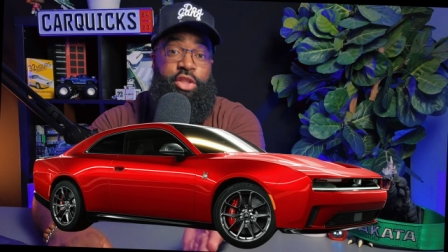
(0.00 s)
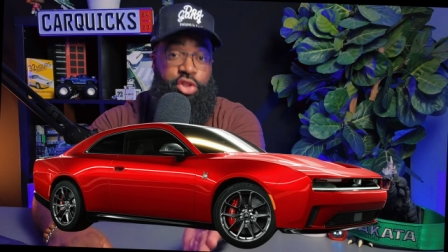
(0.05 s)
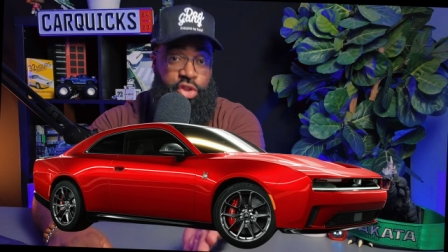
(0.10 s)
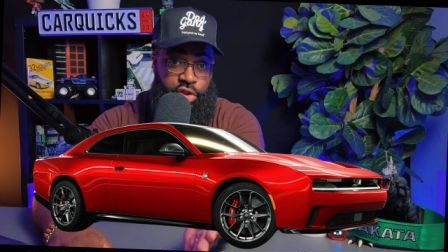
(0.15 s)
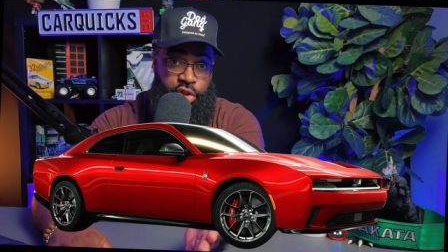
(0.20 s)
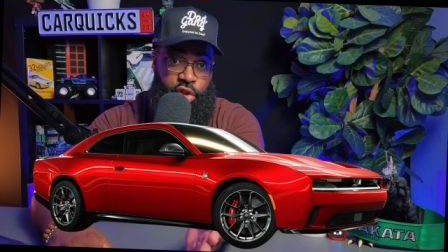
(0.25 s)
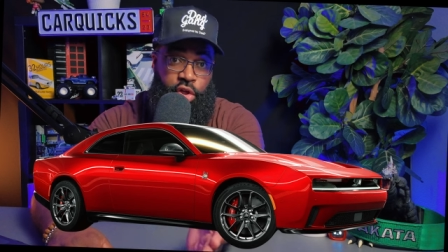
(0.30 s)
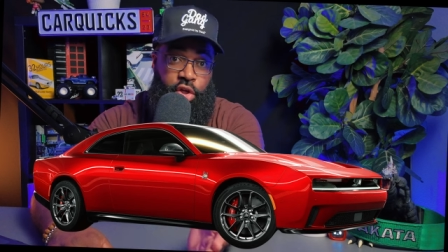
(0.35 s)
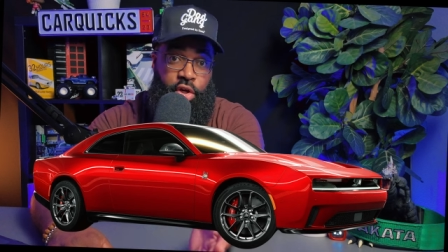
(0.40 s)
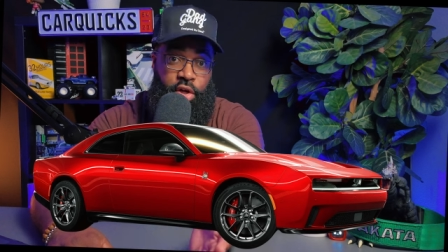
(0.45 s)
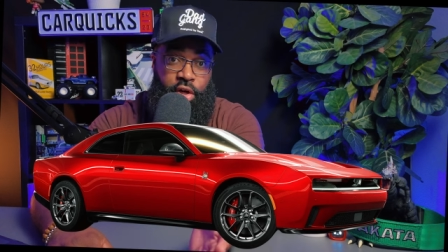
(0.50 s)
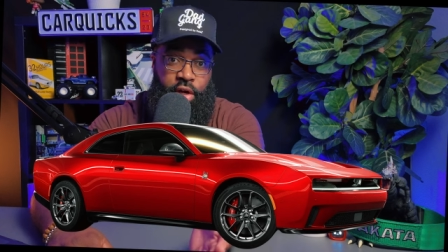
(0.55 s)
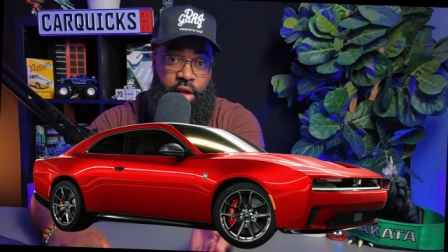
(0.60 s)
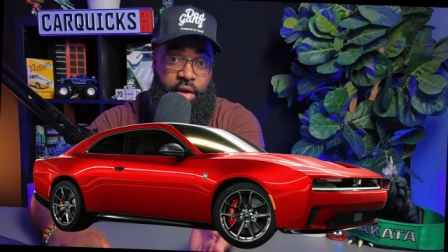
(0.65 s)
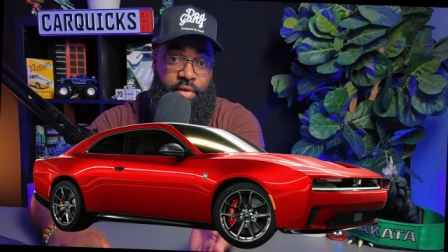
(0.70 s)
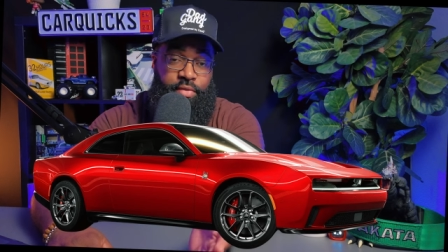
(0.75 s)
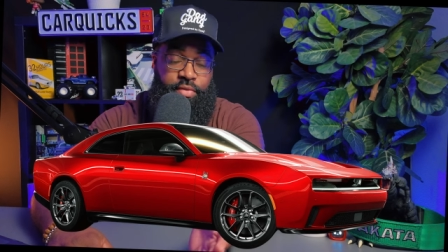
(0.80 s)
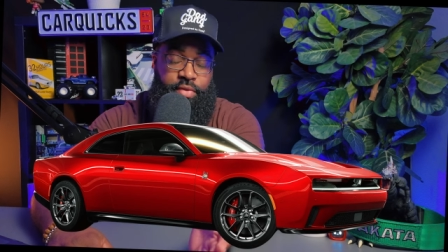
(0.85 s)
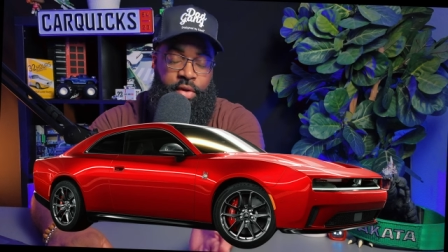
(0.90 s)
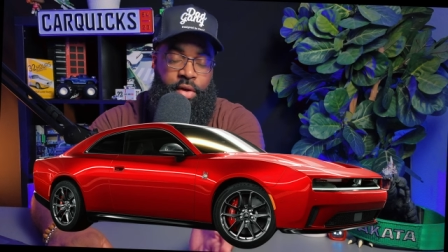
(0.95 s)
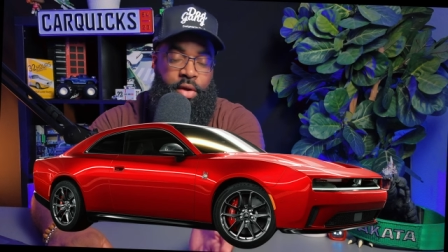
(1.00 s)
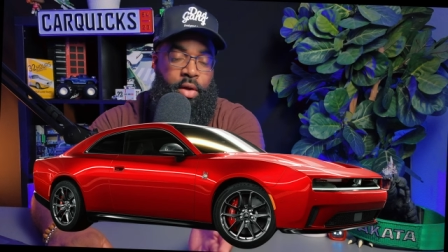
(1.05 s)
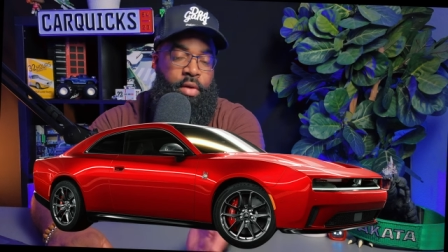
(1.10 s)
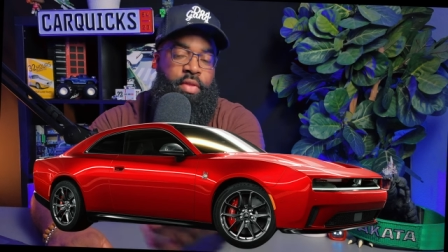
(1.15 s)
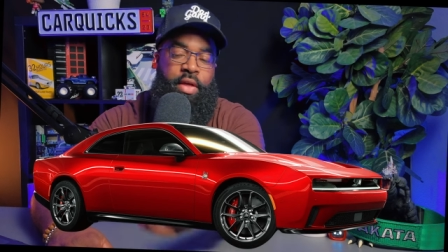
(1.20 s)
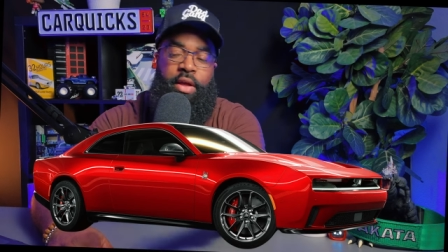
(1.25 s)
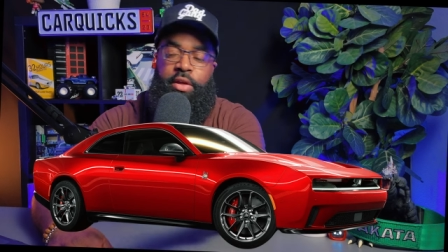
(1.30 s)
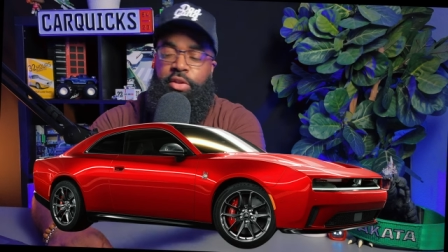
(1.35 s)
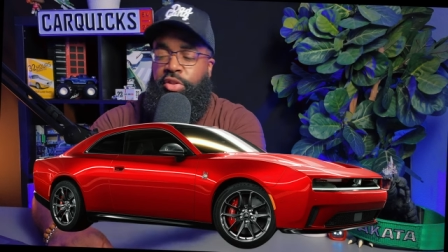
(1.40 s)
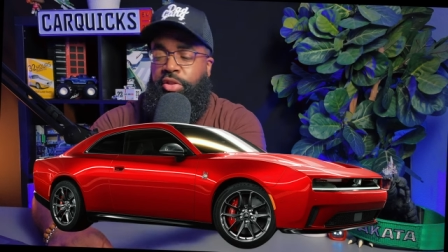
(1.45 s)
isn't good enough. You know,
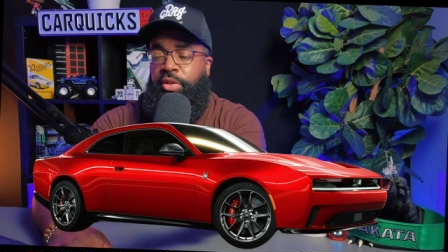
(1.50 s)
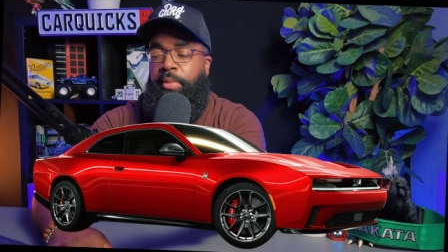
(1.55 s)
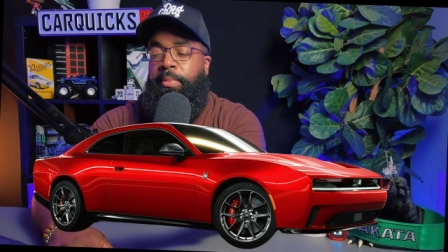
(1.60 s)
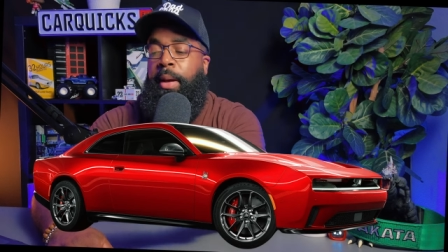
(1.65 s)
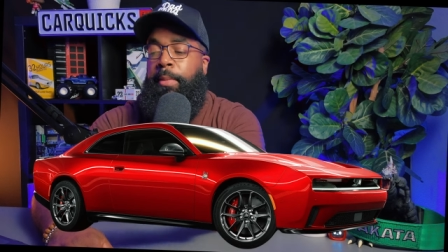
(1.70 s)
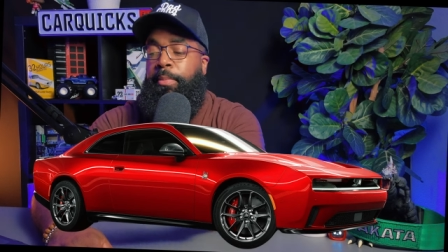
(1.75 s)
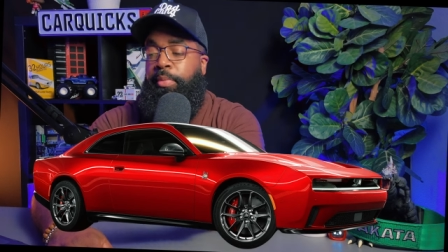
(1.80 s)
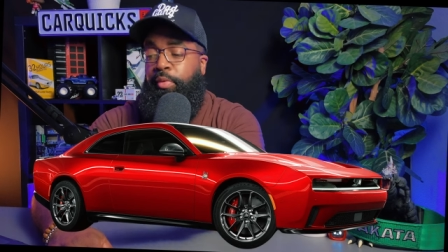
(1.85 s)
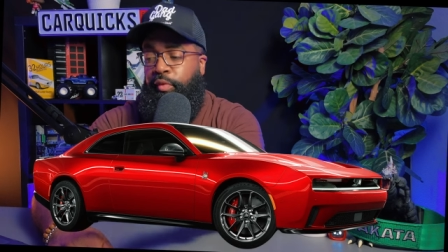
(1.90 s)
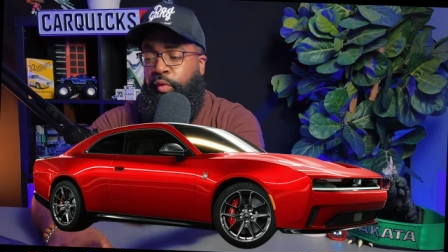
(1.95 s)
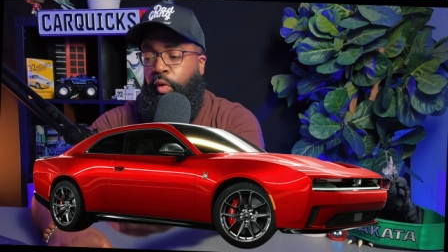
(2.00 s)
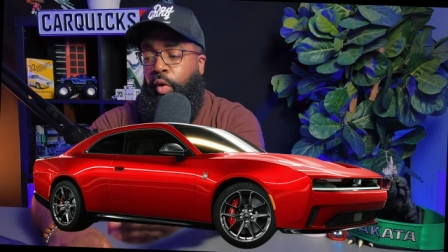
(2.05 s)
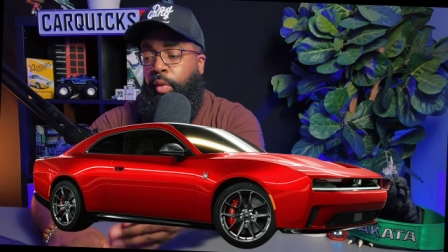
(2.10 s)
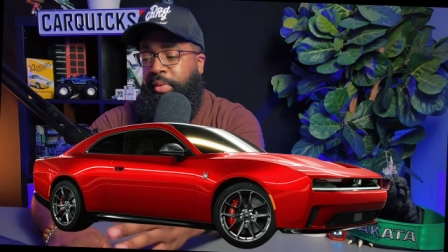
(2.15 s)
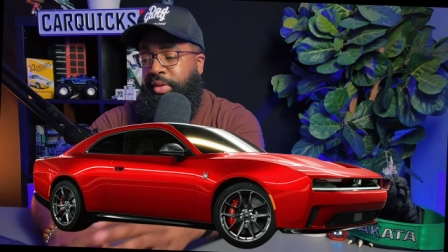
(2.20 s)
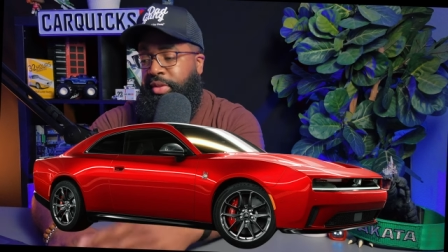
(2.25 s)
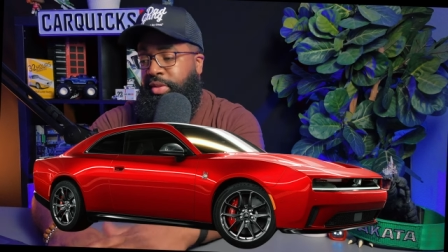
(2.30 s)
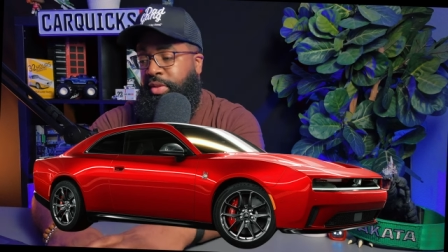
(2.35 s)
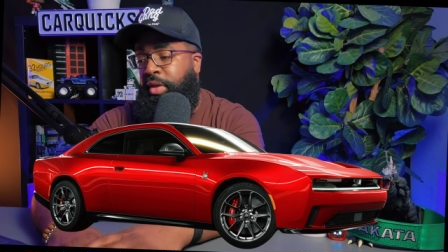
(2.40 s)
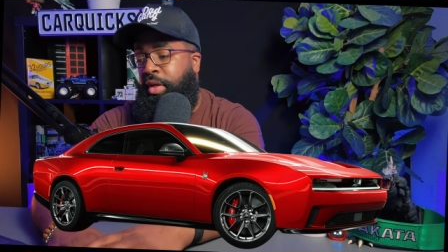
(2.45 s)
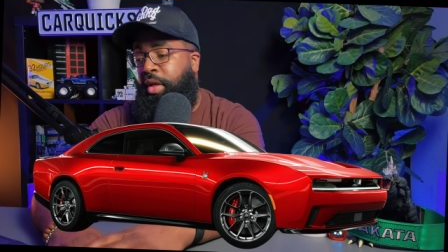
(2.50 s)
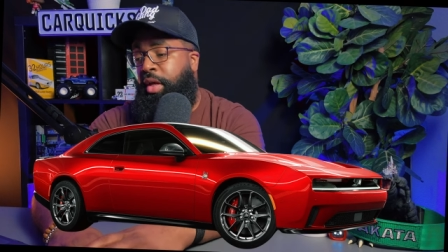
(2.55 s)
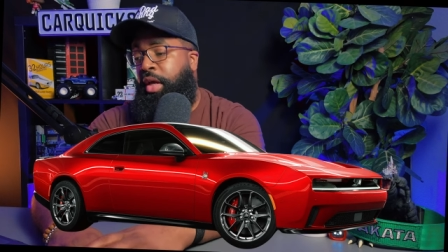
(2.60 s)
they're just about performance.